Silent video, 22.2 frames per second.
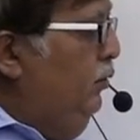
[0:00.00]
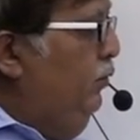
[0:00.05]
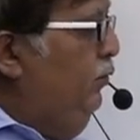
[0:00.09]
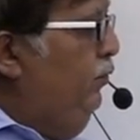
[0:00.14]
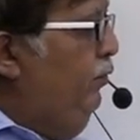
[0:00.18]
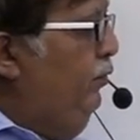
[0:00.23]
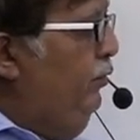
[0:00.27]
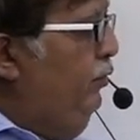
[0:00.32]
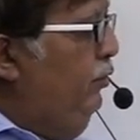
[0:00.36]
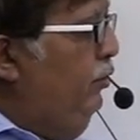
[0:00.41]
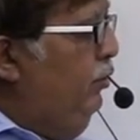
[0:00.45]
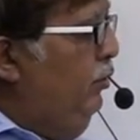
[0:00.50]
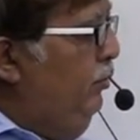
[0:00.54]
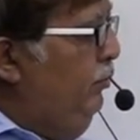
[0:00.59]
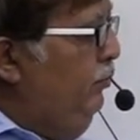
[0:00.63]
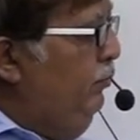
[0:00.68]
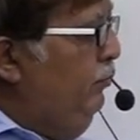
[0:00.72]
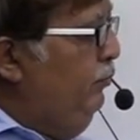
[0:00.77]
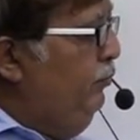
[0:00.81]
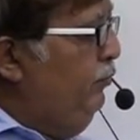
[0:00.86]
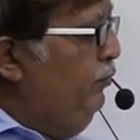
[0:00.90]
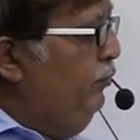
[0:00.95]

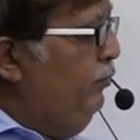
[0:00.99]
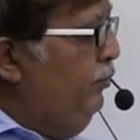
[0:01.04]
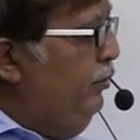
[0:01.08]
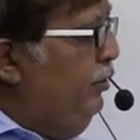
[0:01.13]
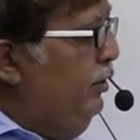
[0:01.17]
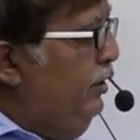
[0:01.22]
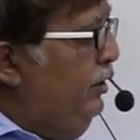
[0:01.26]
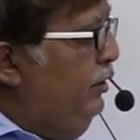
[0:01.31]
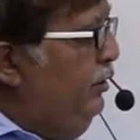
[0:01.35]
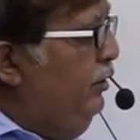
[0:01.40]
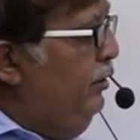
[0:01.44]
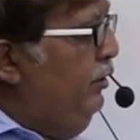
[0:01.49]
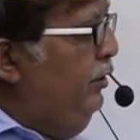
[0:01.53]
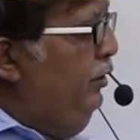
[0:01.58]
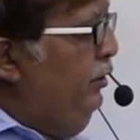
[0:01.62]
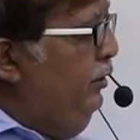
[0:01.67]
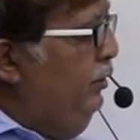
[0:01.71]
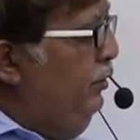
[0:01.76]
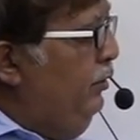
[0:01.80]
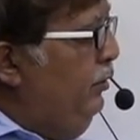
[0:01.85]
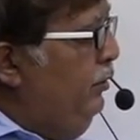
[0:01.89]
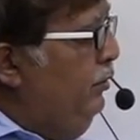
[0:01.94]
From
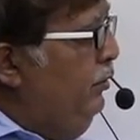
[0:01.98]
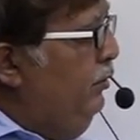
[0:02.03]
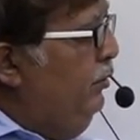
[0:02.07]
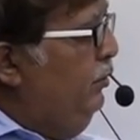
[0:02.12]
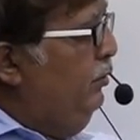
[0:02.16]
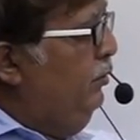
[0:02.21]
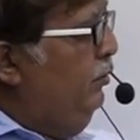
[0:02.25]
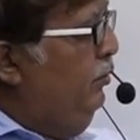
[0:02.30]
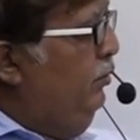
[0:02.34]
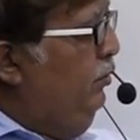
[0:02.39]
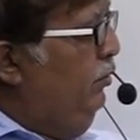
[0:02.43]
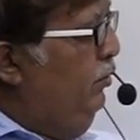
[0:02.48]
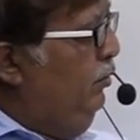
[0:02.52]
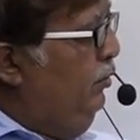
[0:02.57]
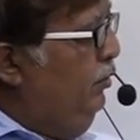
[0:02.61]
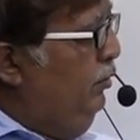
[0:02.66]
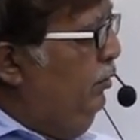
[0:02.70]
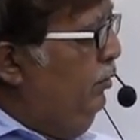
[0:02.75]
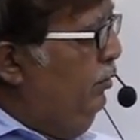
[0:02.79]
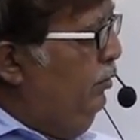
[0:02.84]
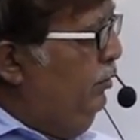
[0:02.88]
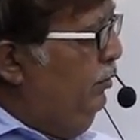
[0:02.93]
starting,
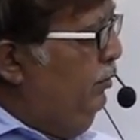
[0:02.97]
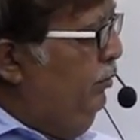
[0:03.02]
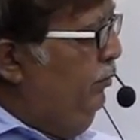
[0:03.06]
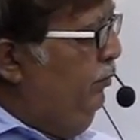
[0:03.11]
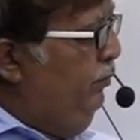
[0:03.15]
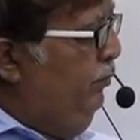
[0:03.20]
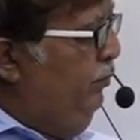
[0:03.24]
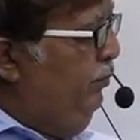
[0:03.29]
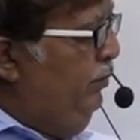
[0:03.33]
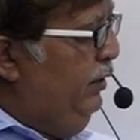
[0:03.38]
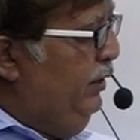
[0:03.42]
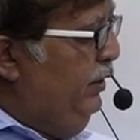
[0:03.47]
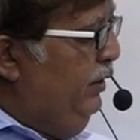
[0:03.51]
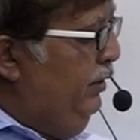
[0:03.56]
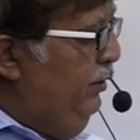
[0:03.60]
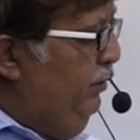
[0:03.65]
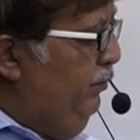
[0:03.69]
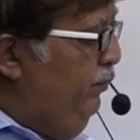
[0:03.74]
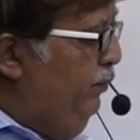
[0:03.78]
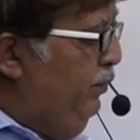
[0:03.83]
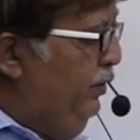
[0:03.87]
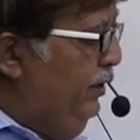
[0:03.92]
go on
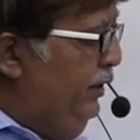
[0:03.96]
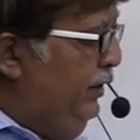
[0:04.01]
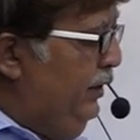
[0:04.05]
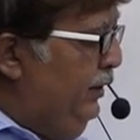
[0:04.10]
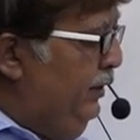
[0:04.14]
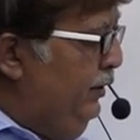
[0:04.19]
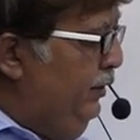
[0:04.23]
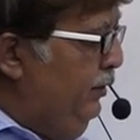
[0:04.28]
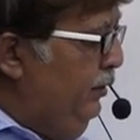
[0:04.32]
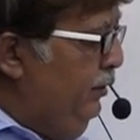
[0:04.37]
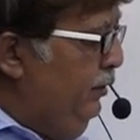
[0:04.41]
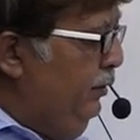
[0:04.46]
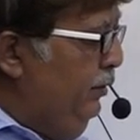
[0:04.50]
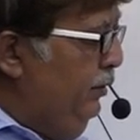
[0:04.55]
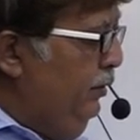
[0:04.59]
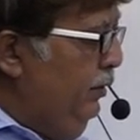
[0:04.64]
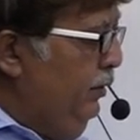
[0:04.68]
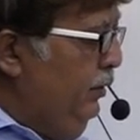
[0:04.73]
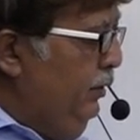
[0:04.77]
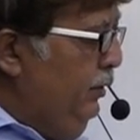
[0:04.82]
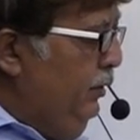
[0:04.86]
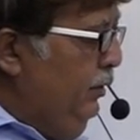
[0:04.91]
verifying
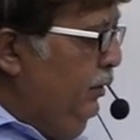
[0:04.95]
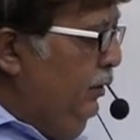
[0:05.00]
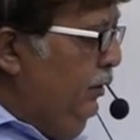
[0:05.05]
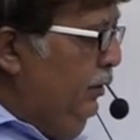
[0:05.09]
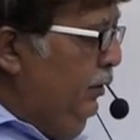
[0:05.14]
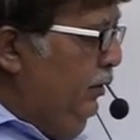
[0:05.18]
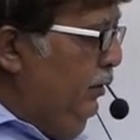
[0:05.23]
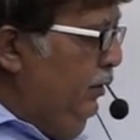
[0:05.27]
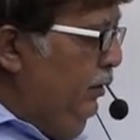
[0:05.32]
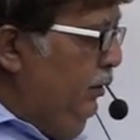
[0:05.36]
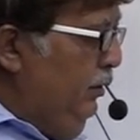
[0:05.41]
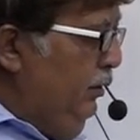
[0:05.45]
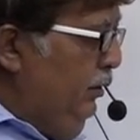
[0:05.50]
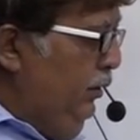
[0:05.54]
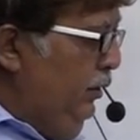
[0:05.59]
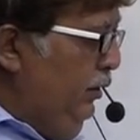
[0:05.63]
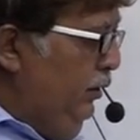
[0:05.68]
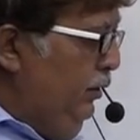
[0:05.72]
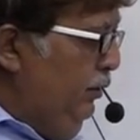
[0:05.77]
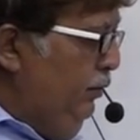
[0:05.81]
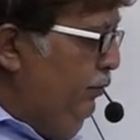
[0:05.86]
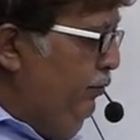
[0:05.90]

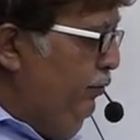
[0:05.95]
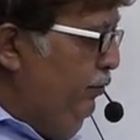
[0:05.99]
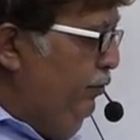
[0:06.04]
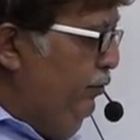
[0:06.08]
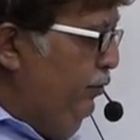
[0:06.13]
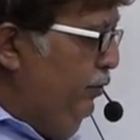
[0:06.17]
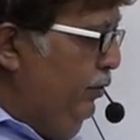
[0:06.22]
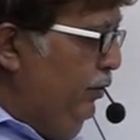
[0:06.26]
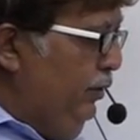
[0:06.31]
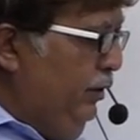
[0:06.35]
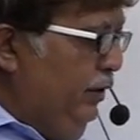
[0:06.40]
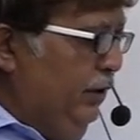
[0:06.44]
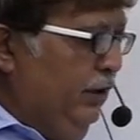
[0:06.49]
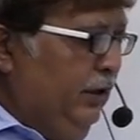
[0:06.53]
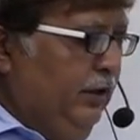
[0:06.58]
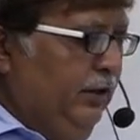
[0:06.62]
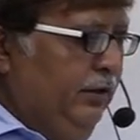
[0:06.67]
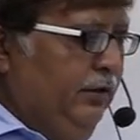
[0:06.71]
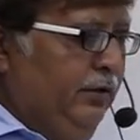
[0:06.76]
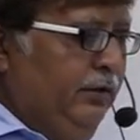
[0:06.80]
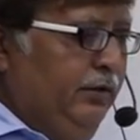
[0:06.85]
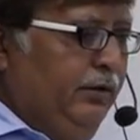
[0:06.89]
each
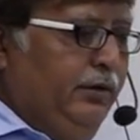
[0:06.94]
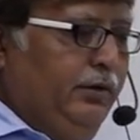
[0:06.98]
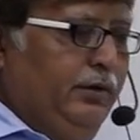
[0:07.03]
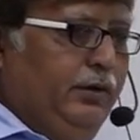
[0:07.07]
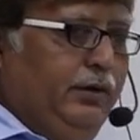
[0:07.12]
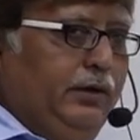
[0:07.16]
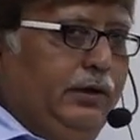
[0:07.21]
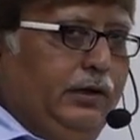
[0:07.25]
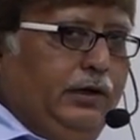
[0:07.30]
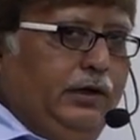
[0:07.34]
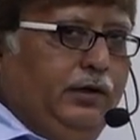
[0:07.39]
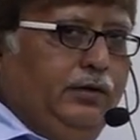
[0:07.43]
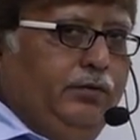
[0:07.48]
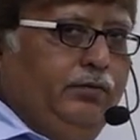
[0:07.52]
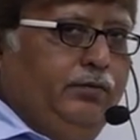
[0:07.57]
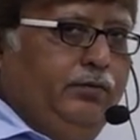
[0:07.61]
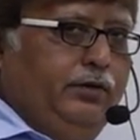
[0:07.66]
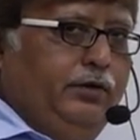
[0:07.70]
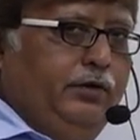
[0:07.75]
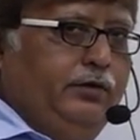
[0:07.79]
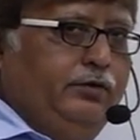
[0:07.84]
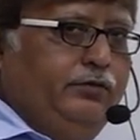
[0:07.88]
and
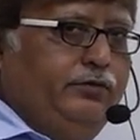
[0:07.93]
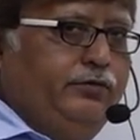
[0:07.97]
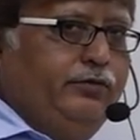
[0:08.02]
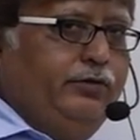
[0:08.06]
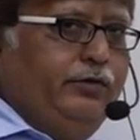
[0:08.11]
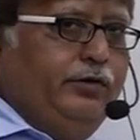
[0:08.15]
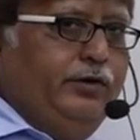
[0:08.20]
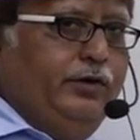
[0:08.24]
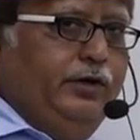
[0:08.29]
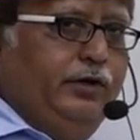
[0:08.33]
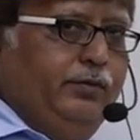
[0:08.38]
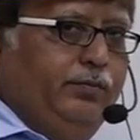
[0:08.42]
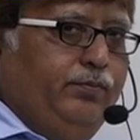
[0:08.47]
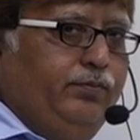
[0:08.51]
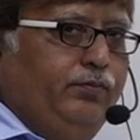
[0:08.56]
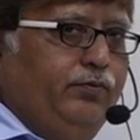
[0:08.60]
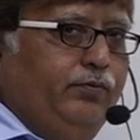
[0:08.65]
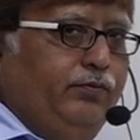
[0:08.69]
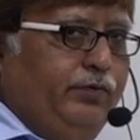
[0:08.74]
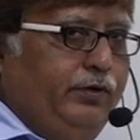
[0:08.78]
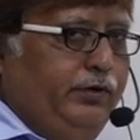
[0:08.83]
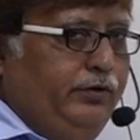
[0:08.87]
every step
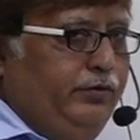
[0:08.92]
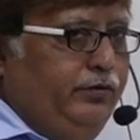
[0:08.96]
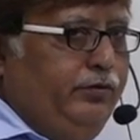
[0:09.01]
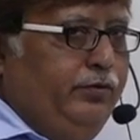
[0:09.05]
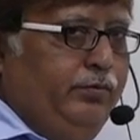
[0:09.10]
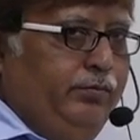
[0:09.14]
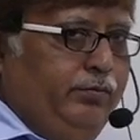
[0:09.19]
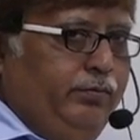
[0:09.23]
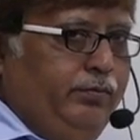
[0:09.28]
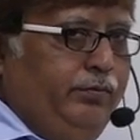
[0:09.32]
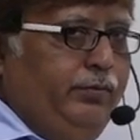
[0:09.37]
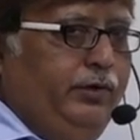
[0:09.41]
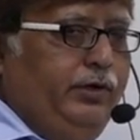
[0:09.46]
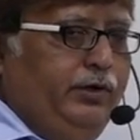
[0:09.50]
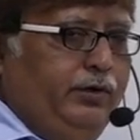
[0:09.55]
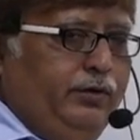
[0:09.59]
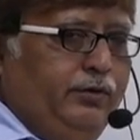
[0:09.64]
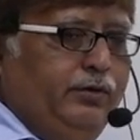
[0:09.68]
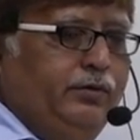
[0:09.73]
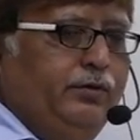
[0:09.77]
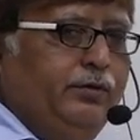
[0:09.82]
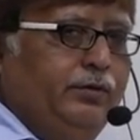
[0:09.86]
with
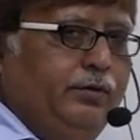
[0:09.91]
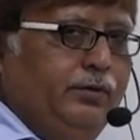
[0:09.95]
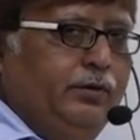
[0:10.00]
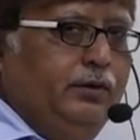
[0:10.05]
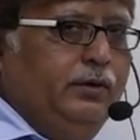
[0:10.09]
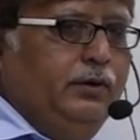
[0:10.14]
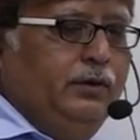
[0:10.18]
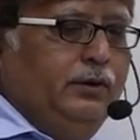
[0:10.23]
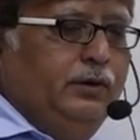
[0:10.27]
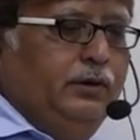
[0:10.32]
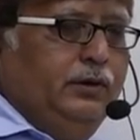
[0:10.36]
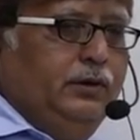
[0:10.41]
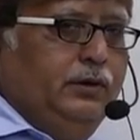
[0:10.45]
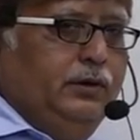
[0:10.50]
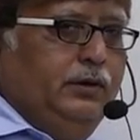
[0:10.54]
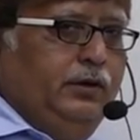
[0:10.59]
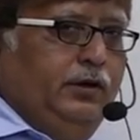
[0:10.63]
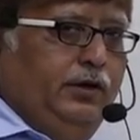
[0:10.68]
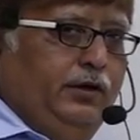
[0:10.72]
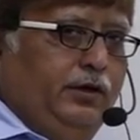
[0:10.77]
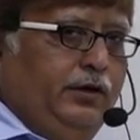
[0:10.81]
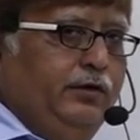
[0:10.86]
me.
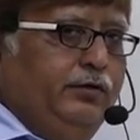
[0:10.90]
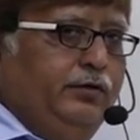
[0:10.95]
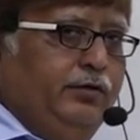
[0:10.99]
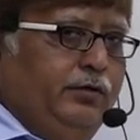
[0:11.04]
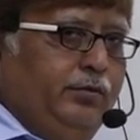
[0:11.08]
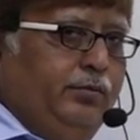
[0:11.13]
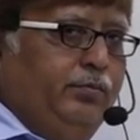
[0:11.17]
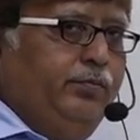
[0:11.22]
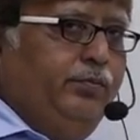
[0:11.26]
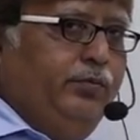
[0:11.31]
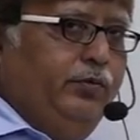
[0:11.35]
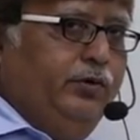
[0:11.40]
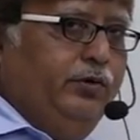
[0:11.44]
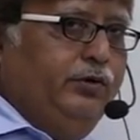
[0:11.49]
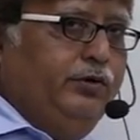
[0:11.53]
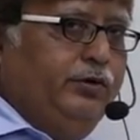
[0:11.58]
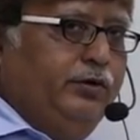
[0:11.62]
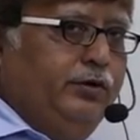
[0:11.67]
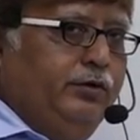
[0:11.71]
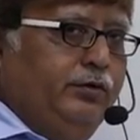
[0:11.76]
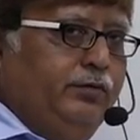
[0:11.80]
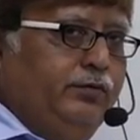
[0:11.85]
It is
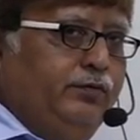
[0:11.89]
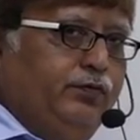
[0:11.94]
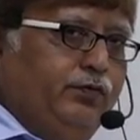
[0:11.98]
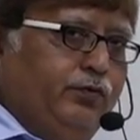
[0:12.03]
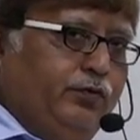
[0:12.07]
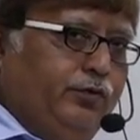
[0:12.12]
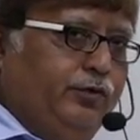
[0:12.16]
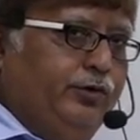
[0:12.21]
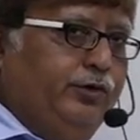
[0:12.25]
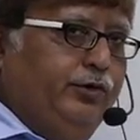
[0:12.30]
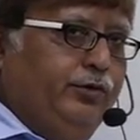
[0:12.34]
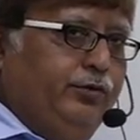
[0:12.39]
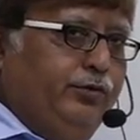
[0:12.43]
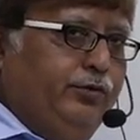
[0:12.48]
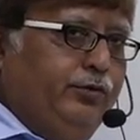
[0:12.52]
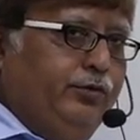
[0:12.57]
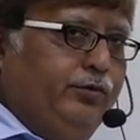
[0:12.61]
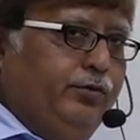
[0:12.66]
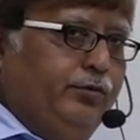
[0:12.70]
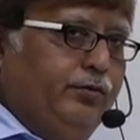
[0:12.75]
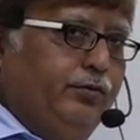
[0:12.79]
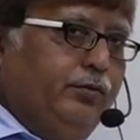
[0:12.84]
important for you
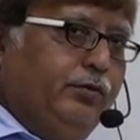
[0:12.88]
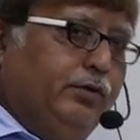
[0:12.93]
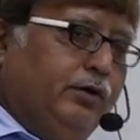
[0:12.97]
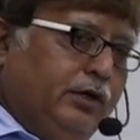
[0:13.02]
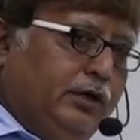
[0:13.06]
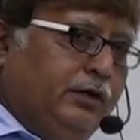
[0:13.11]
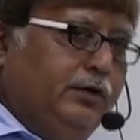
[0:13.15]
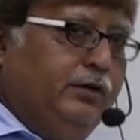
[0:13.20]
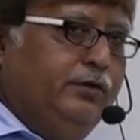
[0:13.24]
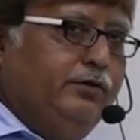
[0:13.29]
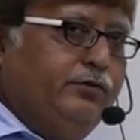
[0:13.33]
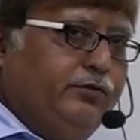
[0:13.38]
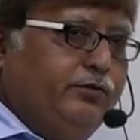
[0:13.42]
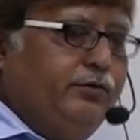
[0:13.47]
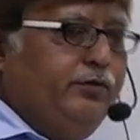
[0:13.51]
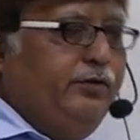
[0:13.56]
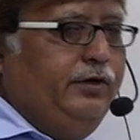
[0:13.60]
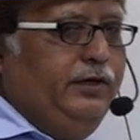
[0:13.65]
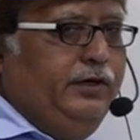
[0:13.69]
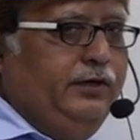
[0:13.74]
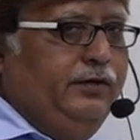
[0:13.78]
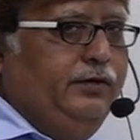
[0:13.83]
to
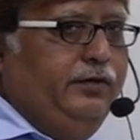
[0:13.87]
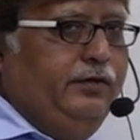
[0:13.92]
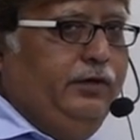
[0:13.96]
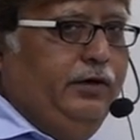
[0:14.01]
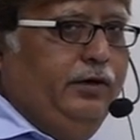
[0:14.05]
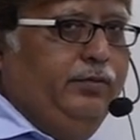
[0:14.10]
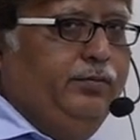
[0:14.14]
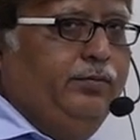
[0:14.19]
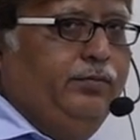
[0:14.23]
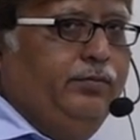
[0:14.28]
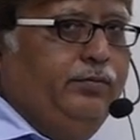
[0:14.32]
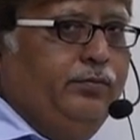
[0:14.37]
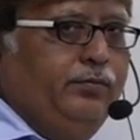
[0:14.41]
understand them.